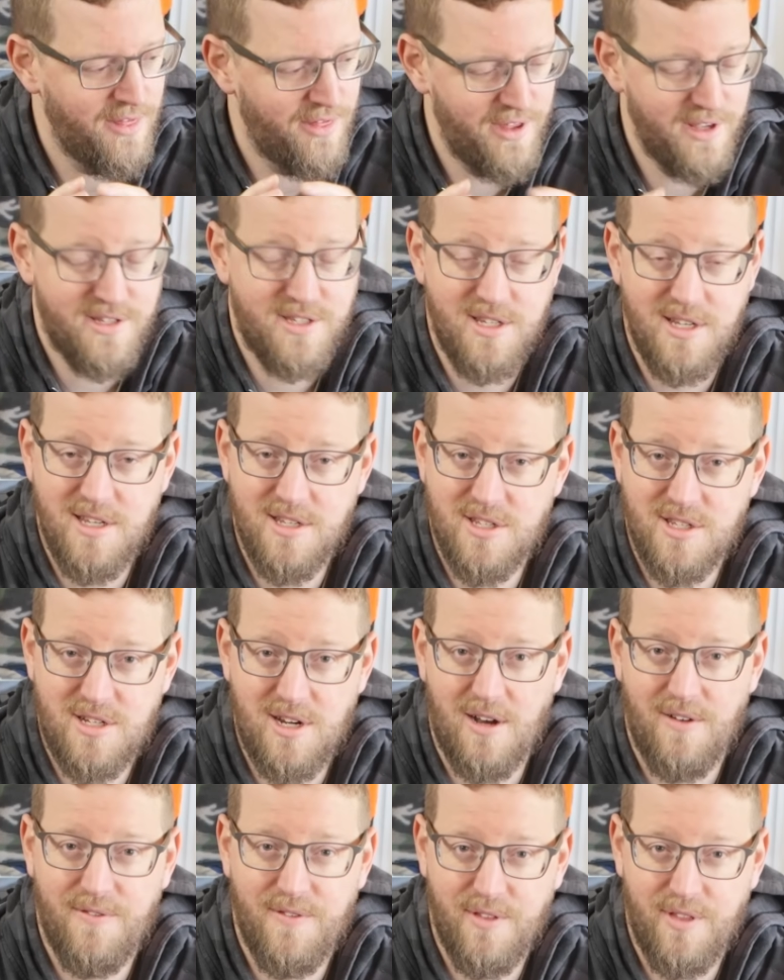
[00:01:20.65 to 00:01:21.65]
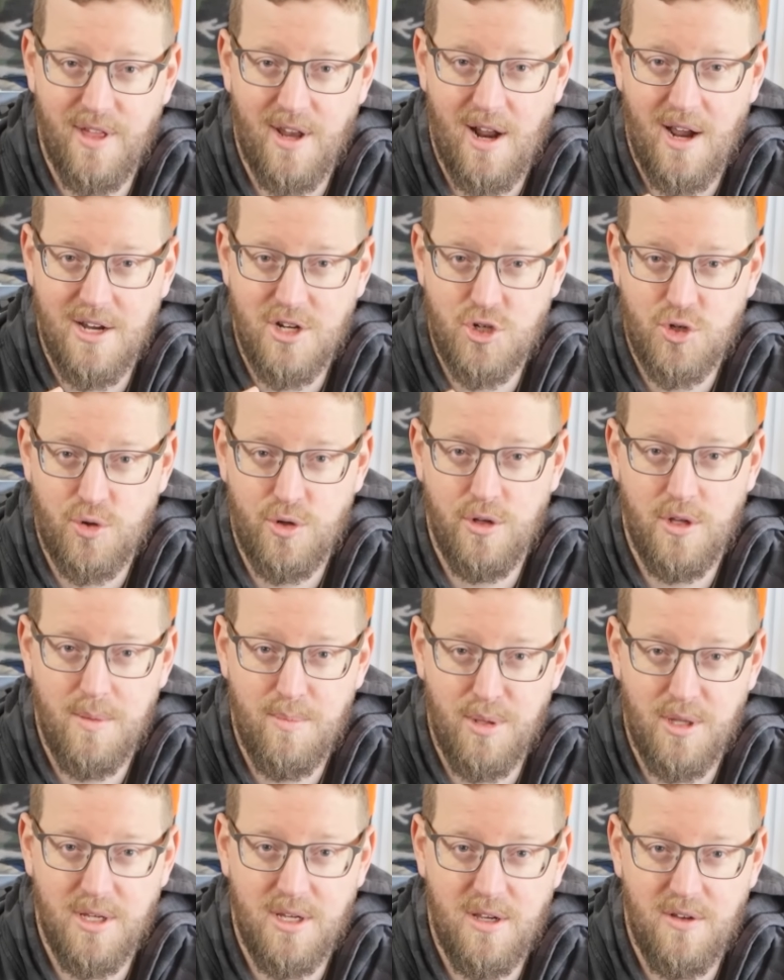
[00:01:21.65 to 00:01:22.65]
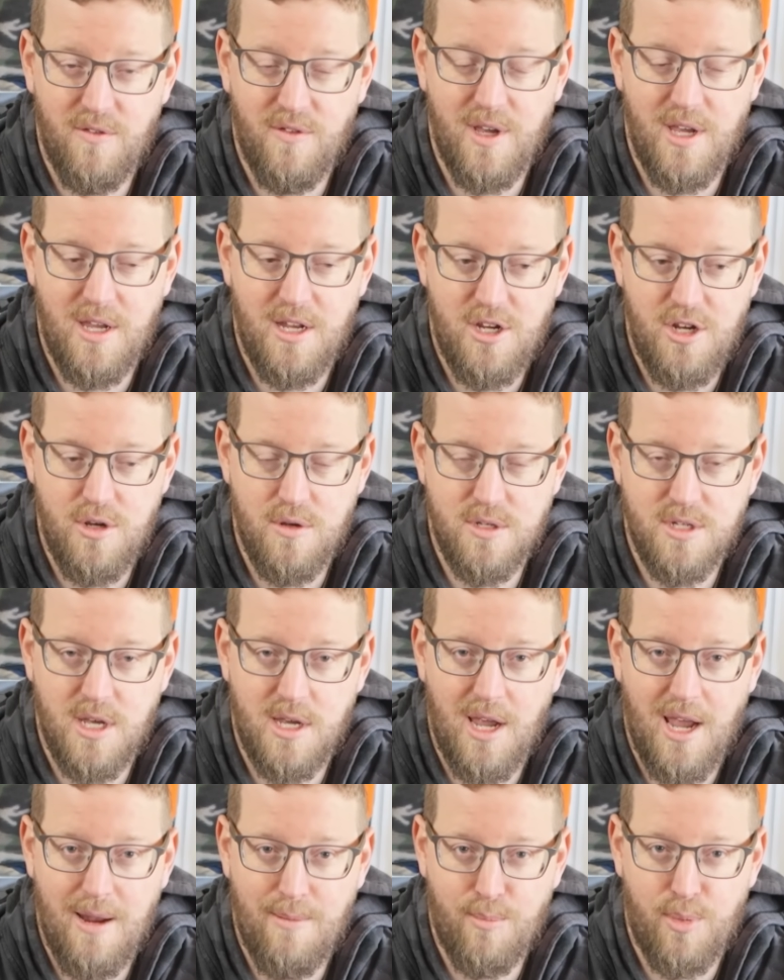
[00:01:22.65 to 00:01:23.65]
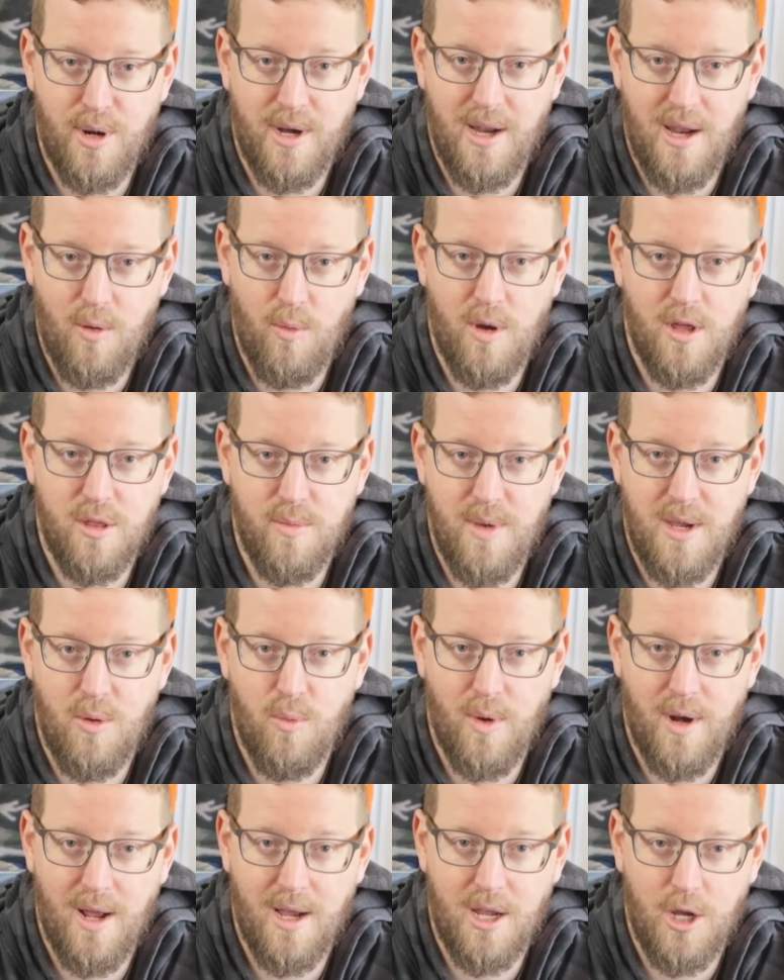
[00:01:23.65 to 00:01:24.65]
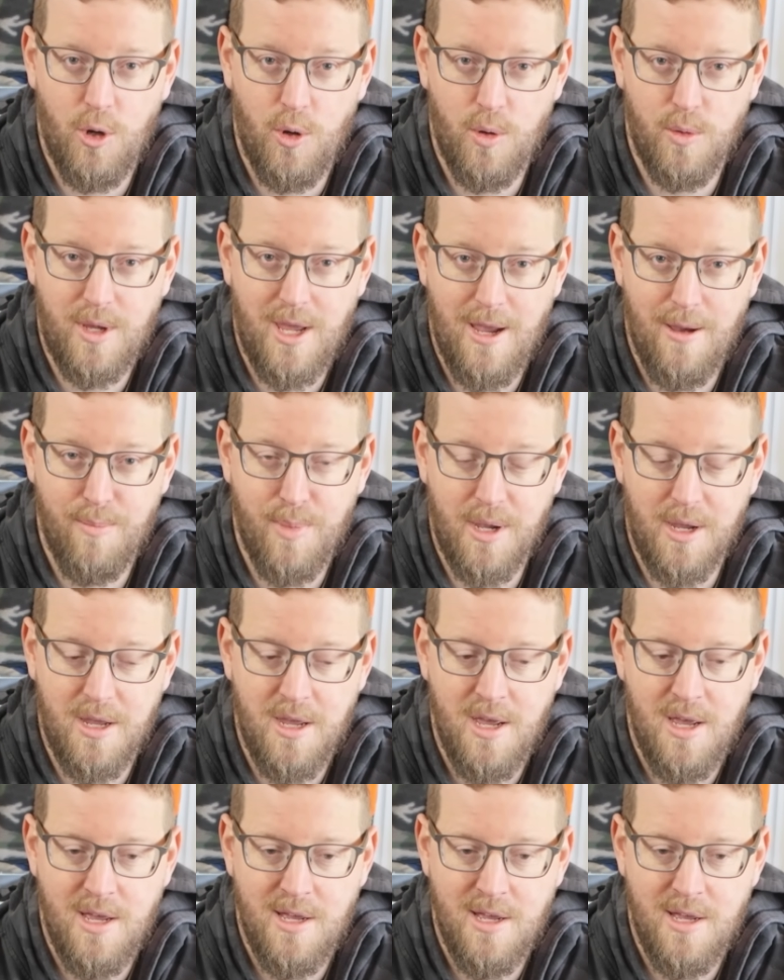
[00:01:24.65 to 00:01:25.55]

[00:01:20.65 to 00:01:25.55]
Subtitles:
This is stuff that I truly believe in using and bringing with me when I go out camping.